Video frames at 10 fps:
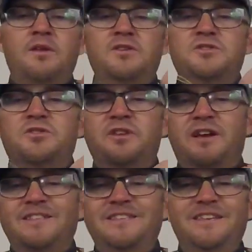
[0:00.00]
So the
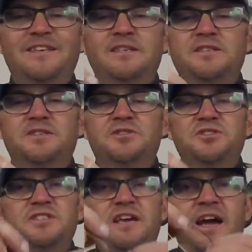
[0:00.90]
idea is you're
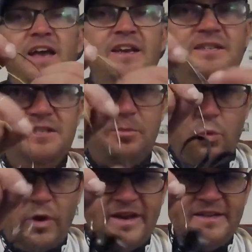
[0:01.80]
just adding
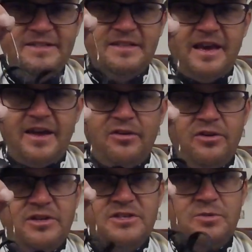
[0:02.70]
some weight to that
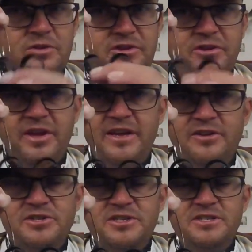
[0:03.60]
hook. So whether you hang
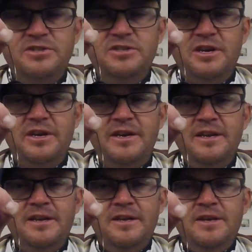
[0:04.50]
your scissors on it,
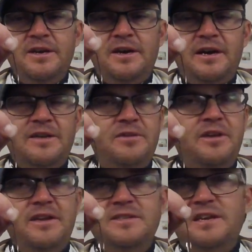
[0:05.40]
you
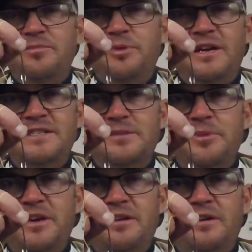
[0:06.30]
hang a soft plastic
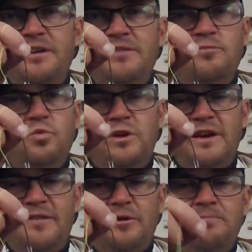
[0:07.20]
bait on it,
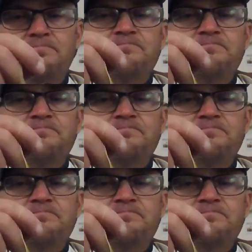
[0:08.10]
whatever.